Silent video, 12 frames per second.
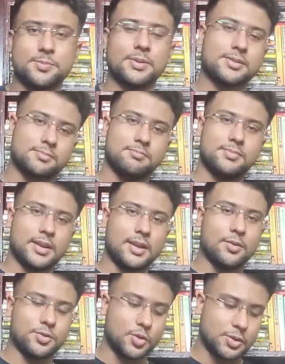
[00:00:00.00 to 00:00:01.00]
But
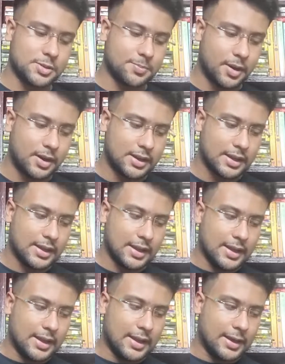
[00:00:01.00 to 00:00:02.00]
jokes apart.
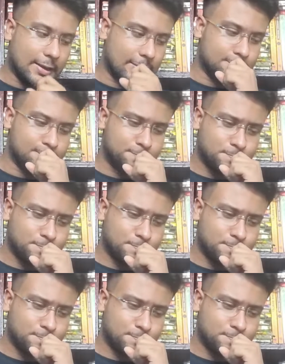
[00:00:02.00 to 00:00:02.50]
The